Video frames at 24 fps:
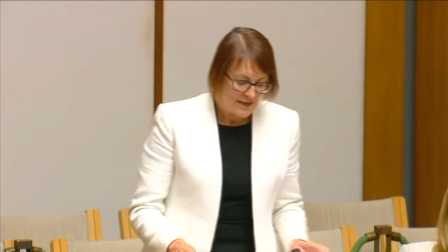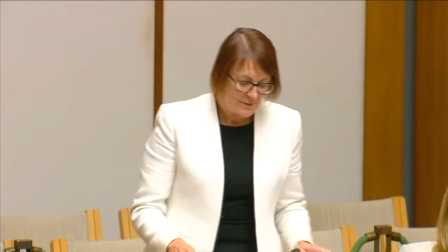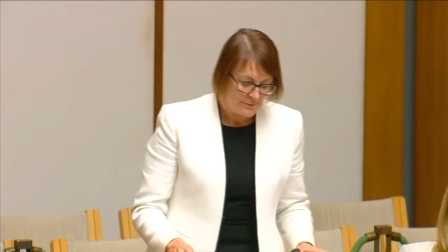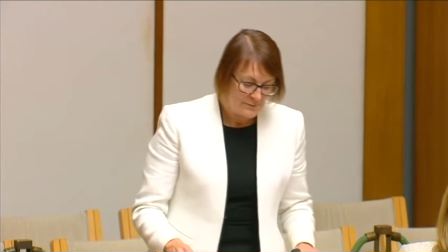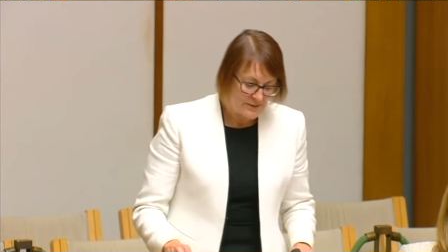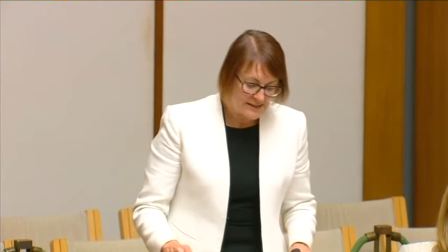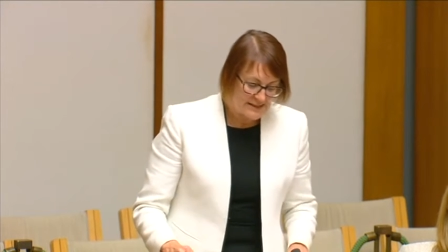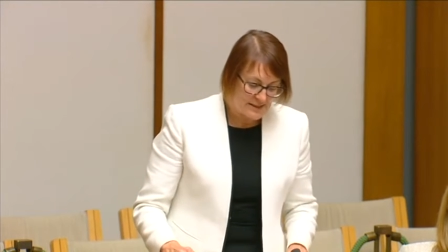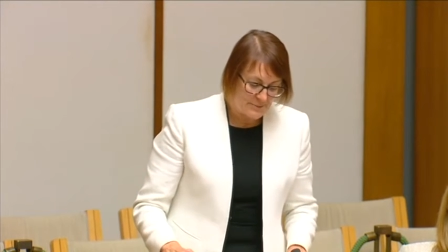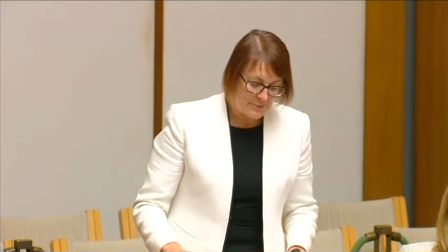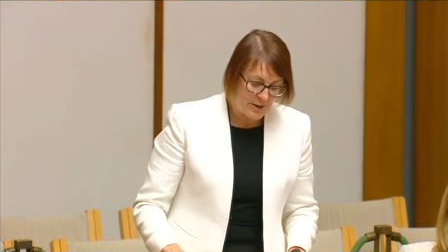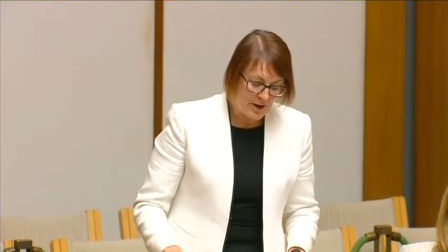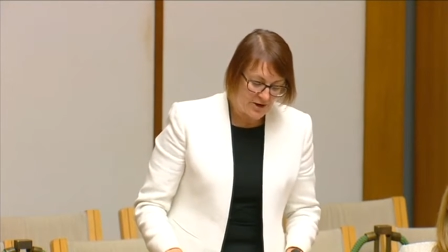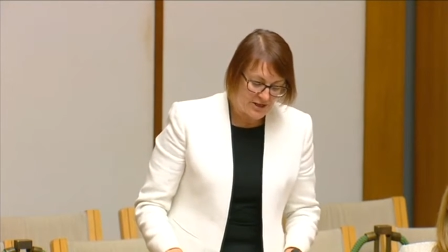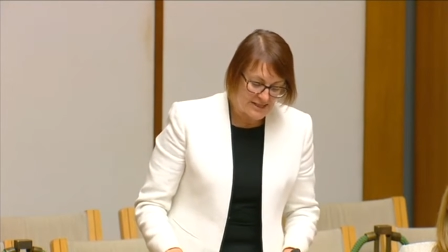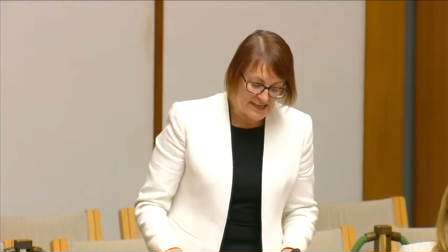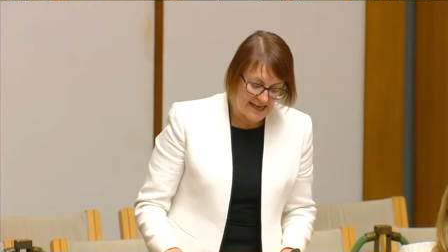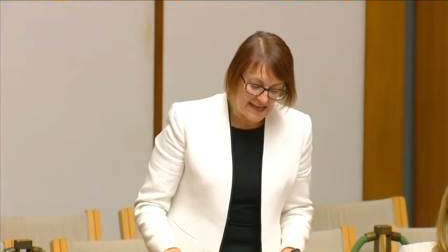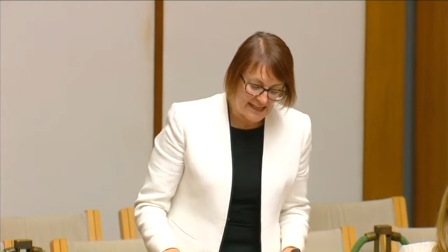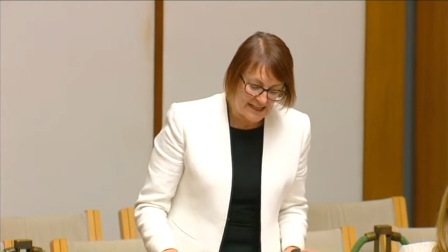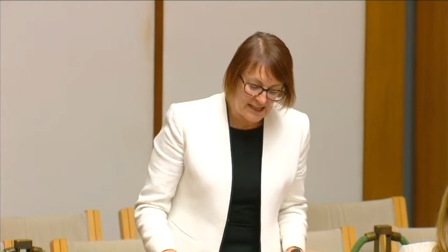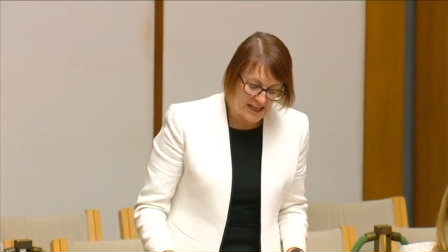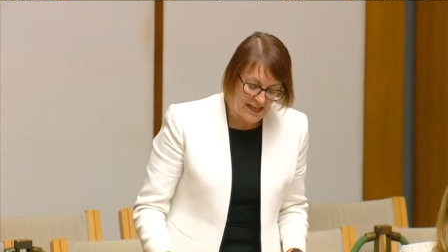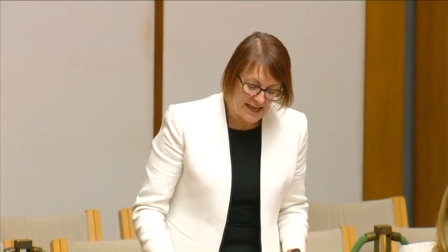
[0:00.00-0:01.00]
Mr
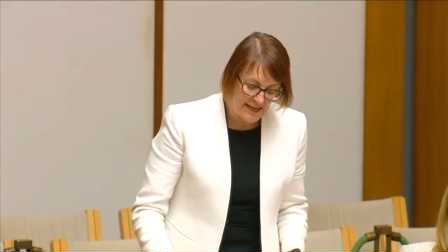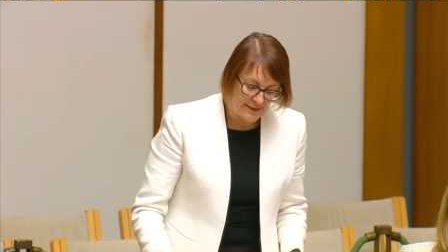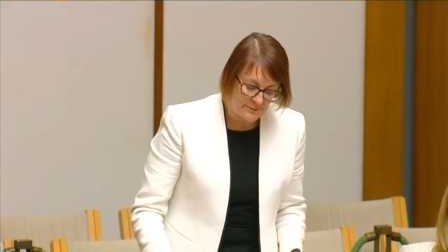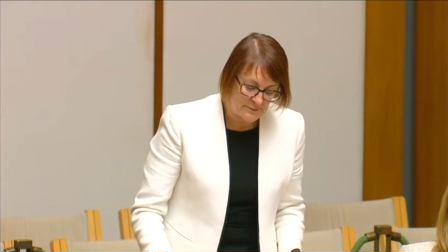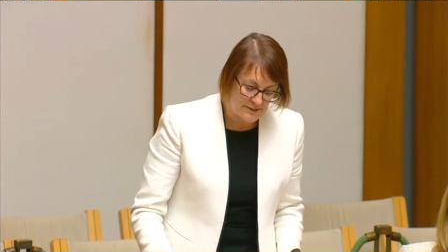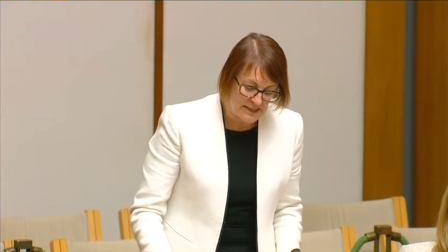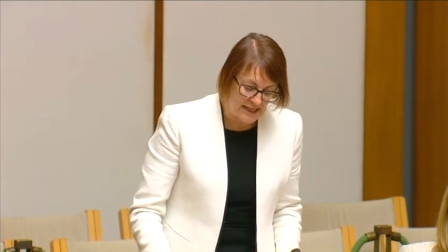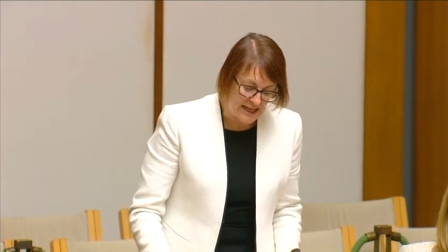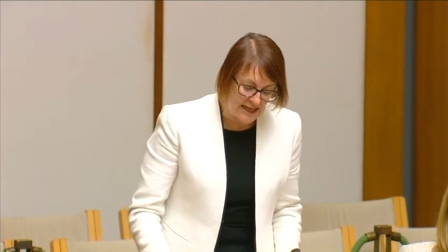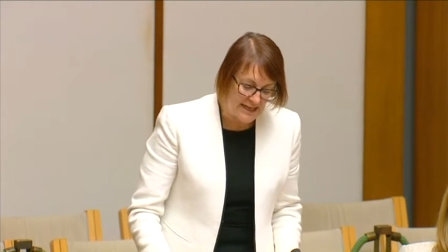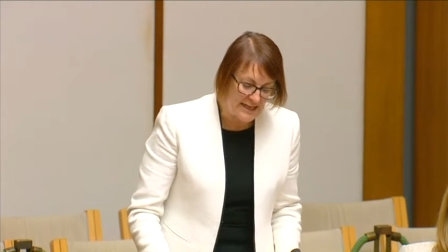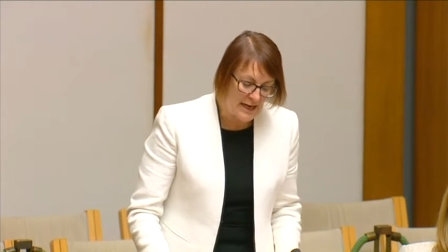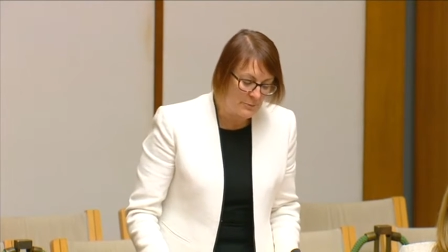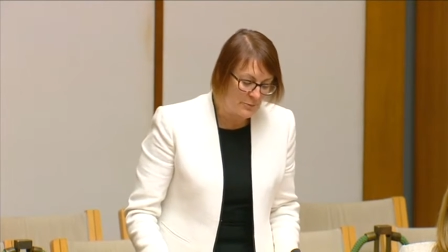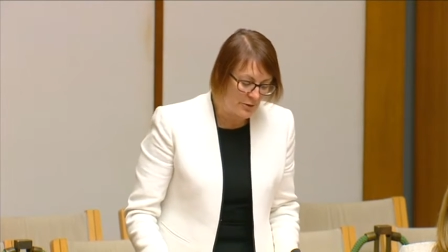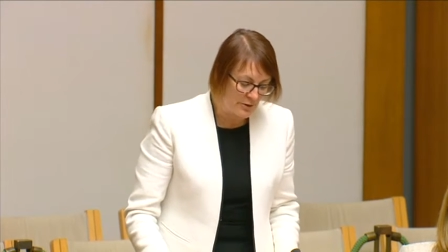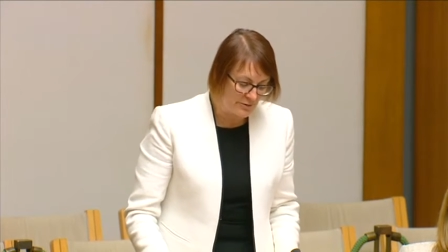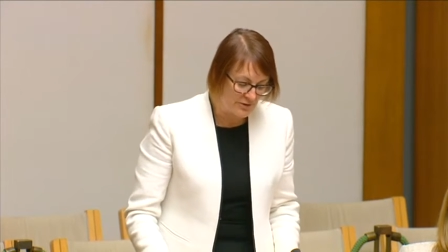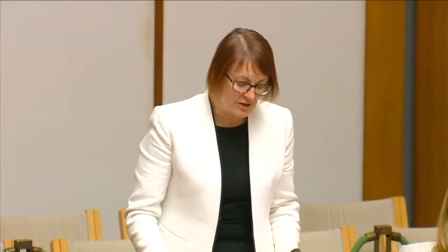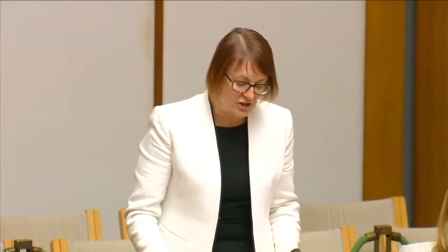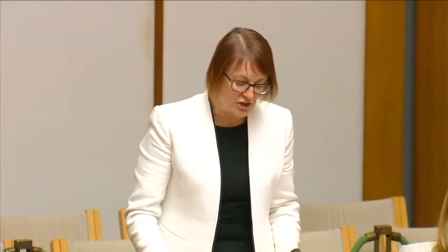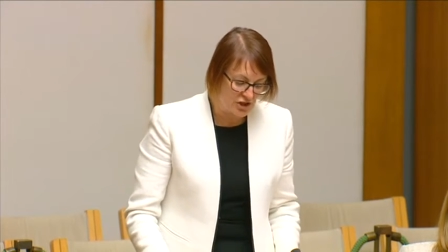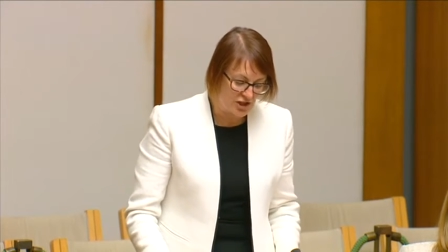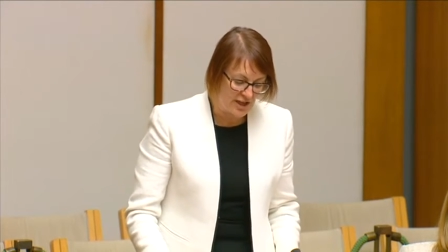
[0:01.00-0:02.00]
Perrottet claimed a number
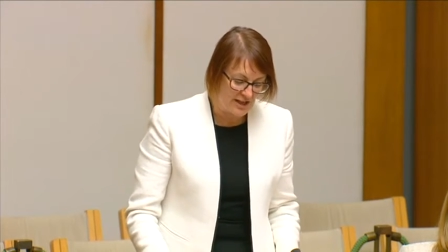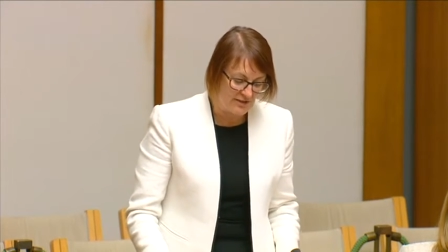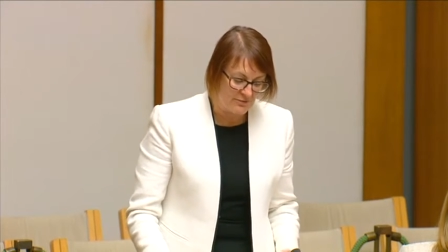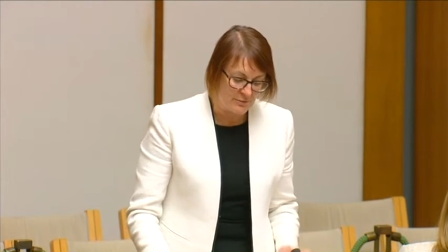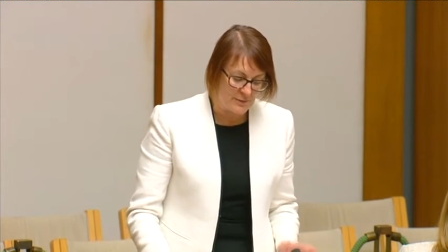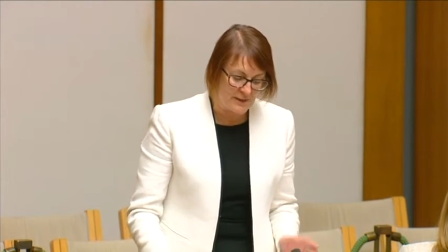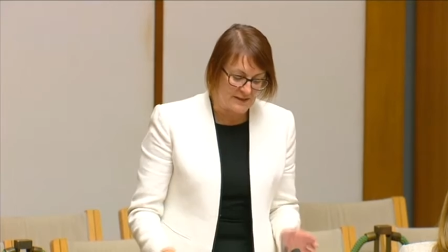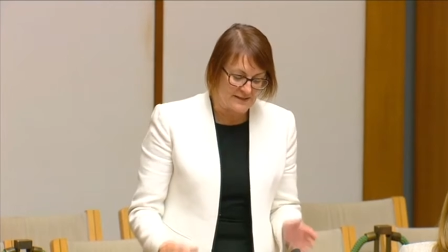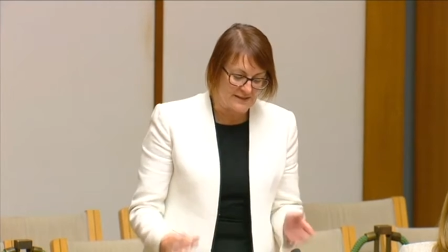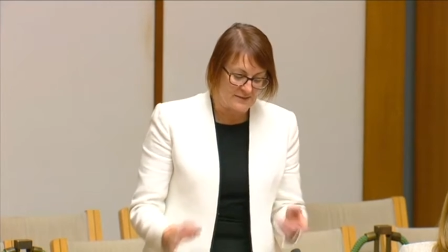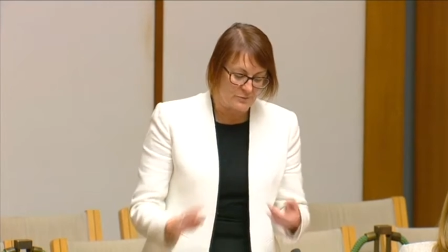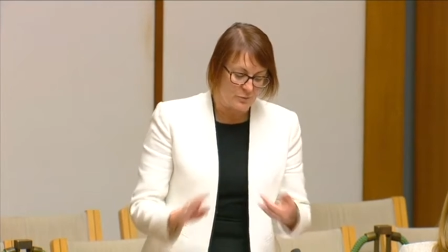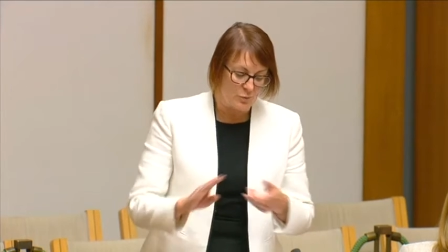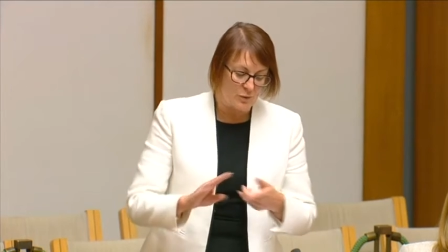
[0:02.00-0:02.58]
of achievements.